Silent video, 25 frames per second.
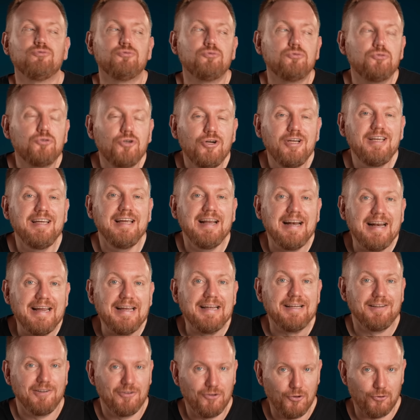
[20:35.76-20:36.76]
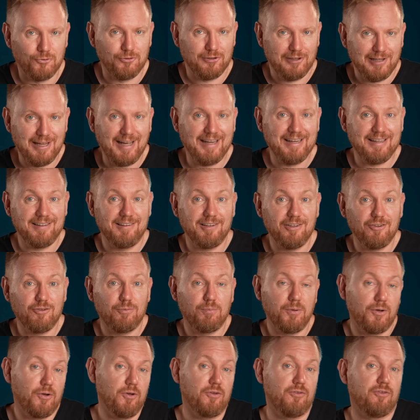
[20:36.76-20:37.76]
really don't like this
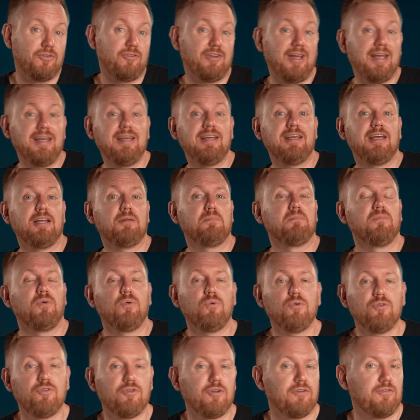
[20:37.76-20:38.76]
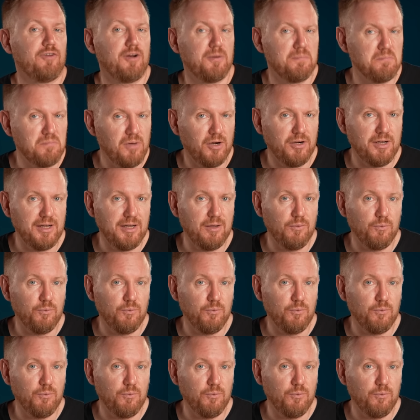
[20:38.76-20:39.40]
because they get most of their money